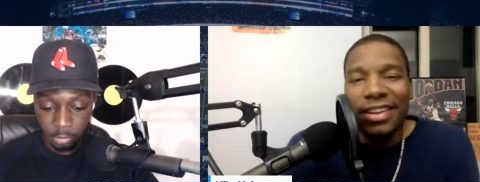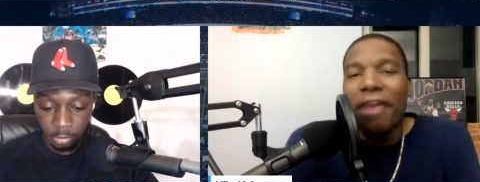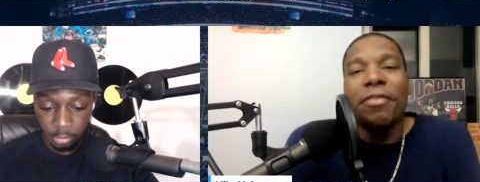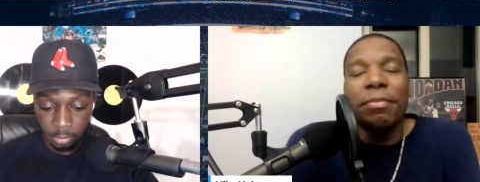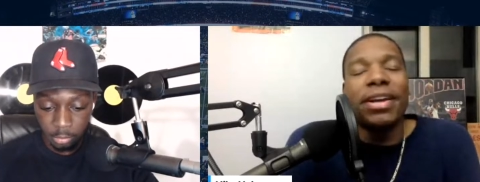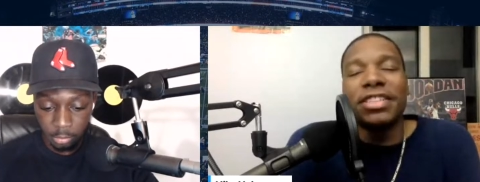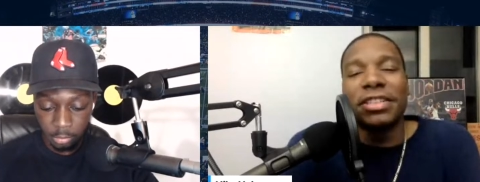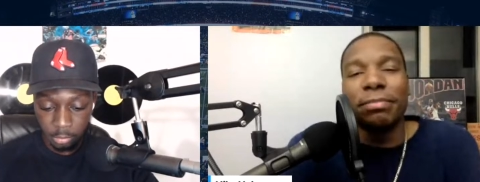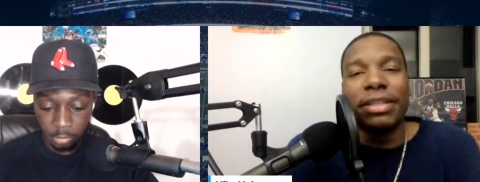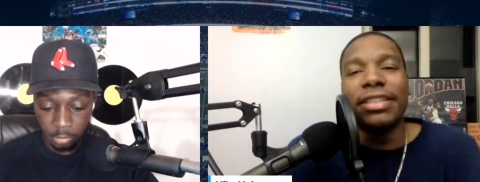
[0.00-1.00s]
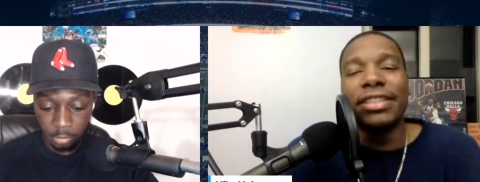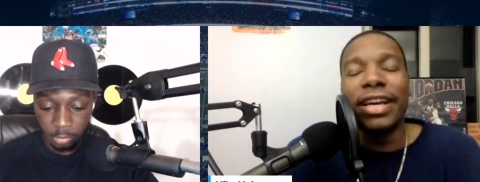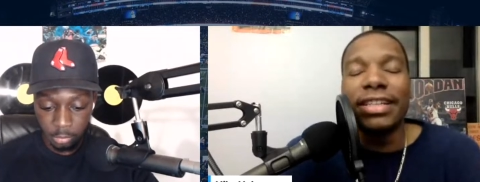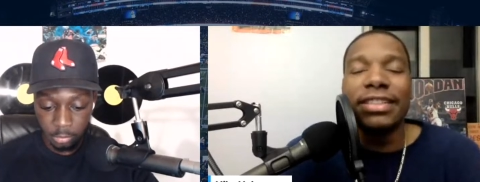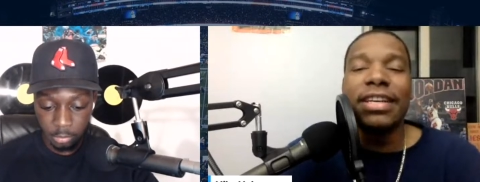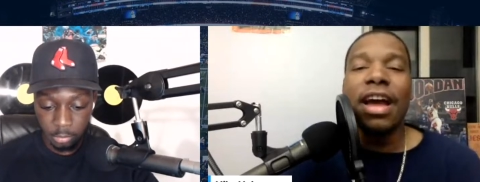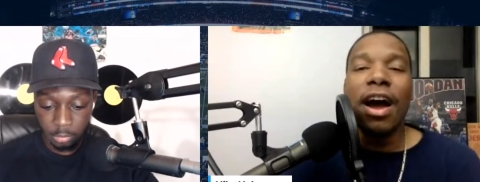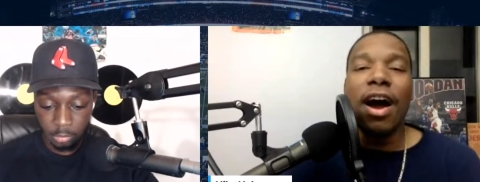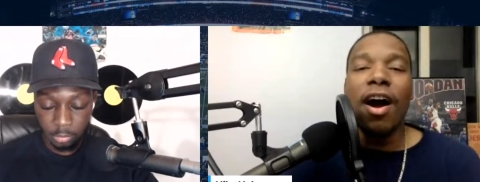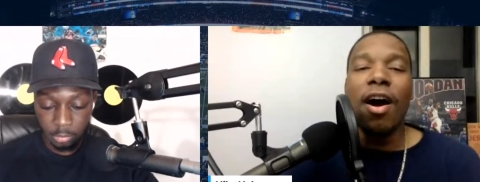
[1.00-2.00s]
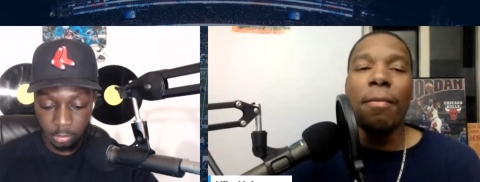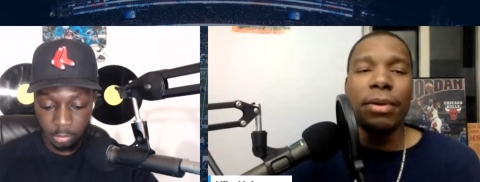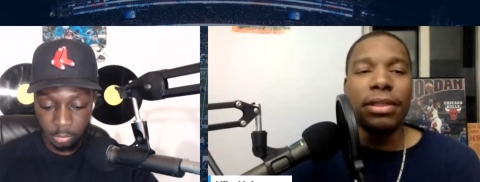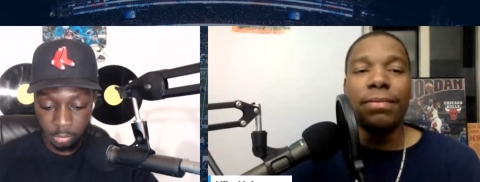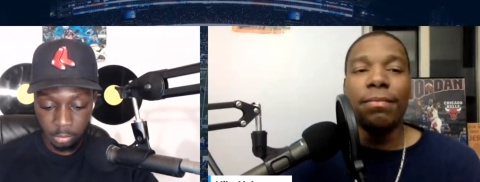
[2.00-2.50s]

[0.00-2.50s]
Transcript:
Speaker 1: Everybody should beat the Jets. Um, but